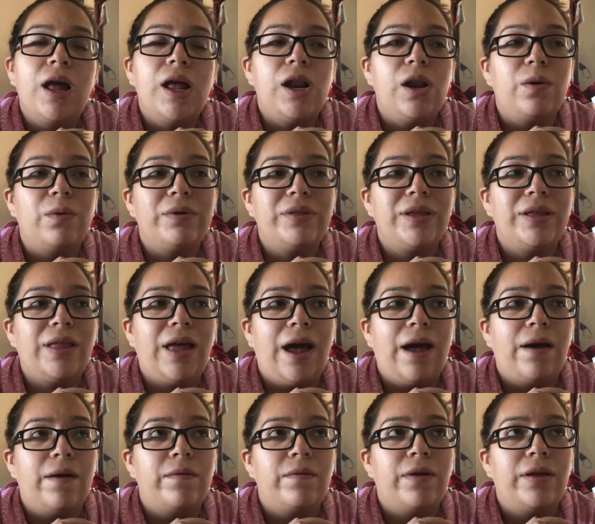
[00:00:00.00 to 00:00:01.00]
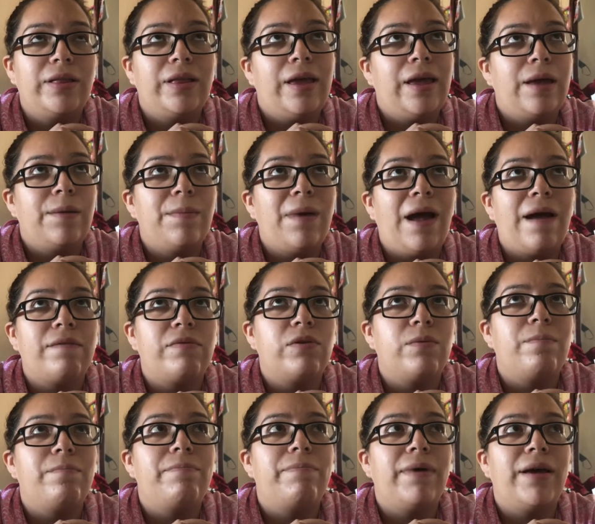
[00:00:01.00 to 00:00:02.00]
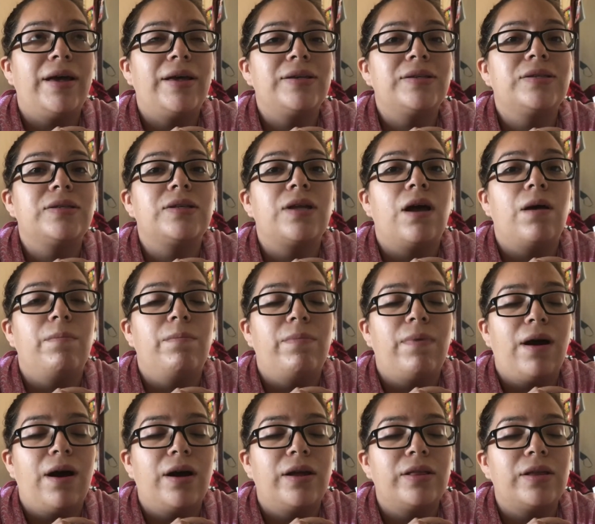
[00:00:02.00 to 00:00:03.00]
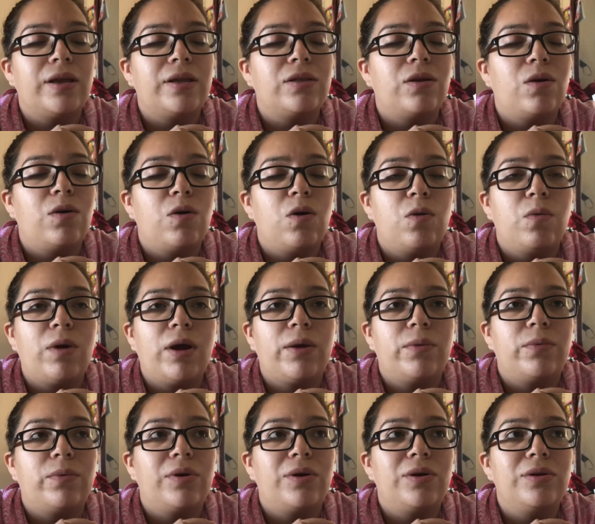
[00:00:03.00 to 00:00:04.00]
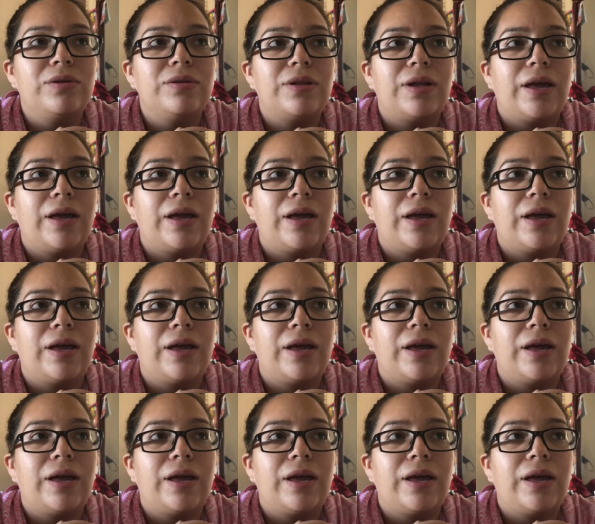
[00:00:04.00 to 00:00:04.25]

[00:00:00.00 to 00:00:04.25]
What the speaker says: Logan and him have the best bond in the whole wide world.